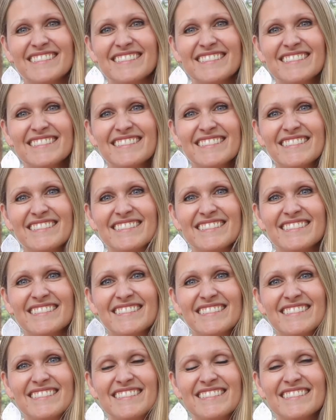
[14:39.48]

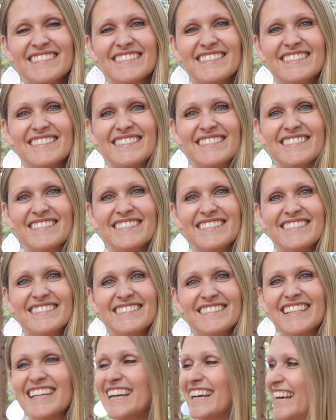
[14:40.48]

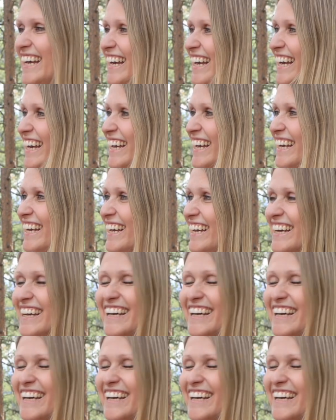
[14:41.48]
[no speech]